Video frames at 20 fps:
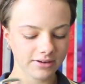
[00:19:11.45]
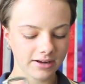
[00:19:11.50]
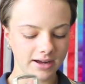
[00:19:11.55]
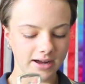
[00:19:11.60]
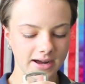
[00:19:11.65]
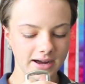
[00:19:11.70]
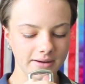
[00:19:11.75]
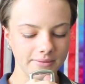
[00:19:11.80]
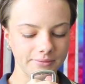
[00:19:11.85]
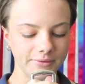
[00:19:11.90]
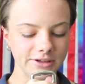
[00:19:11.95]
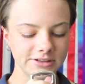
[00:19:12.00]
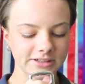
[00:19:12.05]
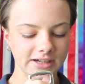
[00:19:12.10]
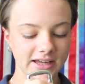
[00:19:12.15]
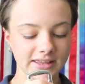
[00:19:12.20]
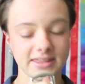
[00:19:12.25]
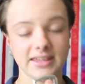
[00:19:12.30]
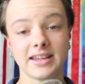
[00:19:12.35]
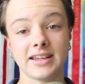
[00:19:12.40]
um, which
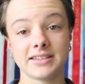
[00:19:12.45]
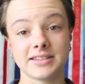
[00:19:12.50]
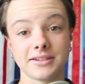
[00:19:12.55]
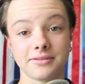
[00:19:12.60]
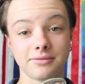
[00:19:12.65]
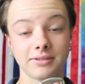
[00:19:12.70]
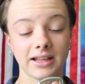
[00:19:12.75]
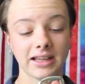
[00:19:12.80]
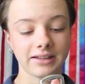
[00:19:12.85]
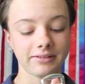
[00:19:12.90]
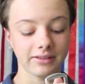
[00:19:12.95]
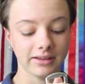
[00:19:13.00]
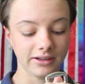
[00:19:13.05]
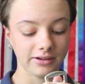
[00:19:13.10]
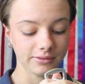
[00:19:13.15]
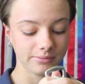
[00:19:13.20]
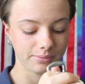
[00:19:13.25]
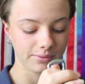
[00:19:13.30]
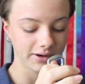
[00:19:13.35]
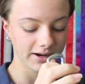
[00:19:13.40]
I think is a really really
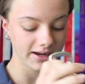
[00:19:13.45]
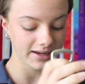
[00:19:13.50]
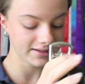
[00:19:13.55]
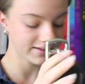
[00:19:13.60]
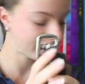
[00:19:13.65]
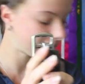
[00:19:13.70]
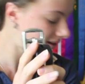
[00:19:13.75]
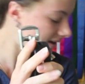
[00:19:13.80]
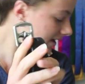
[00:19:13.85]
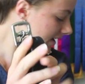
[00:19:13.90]
good price,